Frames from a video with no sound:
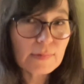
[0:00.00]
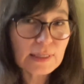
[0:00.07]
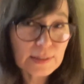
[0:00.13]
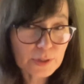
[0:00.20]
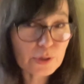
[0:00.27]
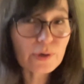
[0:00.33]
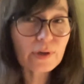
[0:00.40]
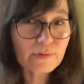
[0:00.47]
So
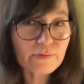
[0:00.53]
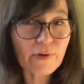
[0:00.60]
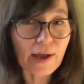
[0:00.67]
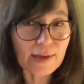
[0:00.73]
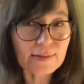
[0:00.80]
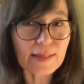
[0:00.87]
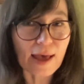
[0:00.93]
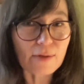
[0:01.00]
you can
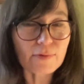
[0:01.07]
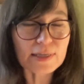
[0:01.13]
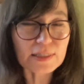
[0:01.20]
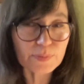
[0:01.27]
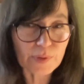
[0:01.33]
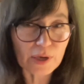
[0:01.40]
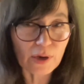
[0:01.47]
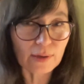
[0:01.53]
find that
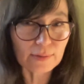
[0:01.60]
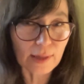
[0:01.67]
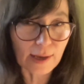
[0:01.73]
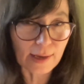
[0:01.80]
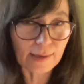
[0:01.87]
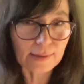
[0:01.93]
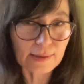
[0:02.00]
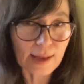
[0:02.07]
recipe
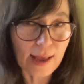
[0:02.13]
online,